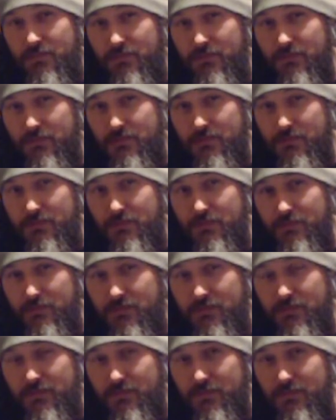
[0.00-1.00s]

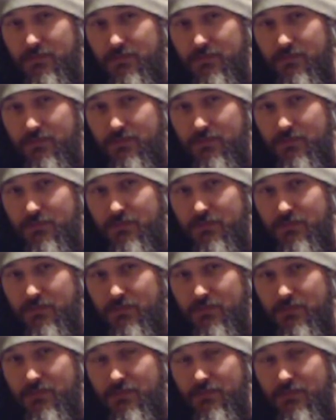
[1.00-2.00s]

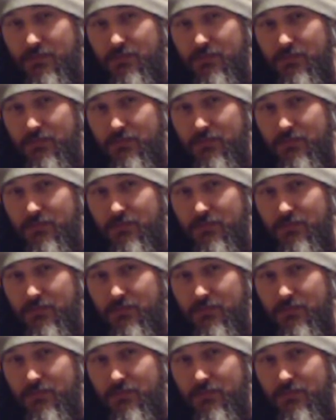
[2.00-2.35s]
This person isn't speaking.